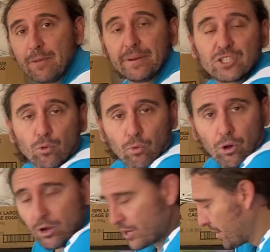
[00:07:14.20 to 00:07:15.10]
bits of
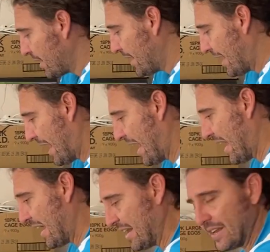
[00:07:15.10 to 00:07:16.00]
rock,
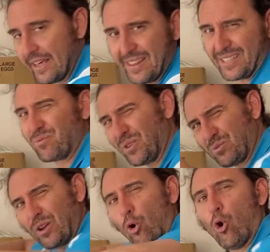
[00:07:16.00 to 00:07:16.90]
and it's
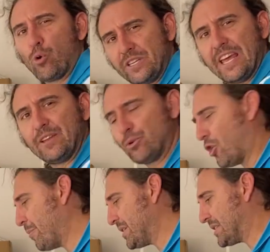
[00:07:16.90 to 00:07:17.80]
really awkward to get into an
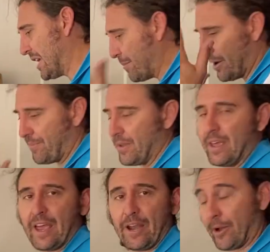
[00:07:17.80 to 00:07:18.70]
IBC. But
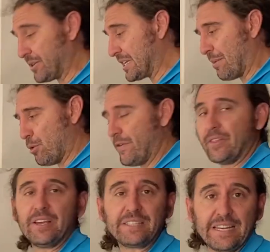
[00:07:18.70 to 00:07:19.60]
anyway, I'll start moving
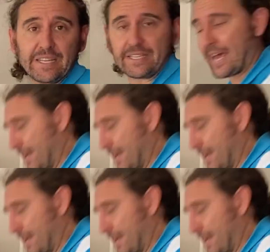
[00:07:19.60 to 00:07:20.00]
these into the tank.